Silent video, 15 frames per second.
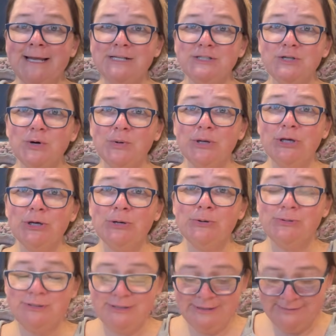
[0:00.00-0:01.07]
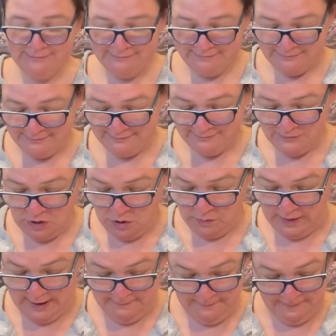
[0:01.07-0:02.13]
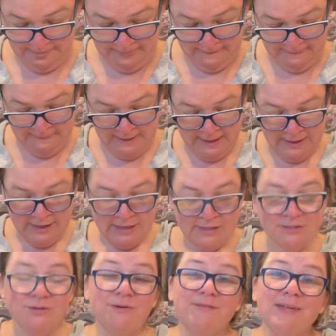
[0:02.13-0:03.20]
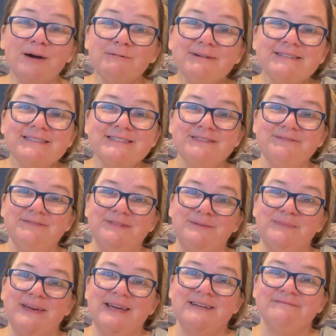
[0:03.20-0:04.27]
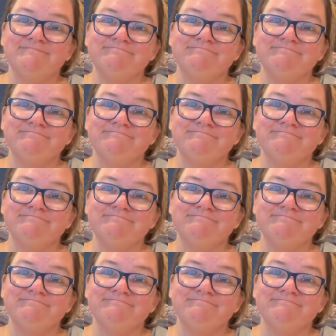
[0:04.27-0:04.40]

he so cute? Okay, so if that one doesn't fit me,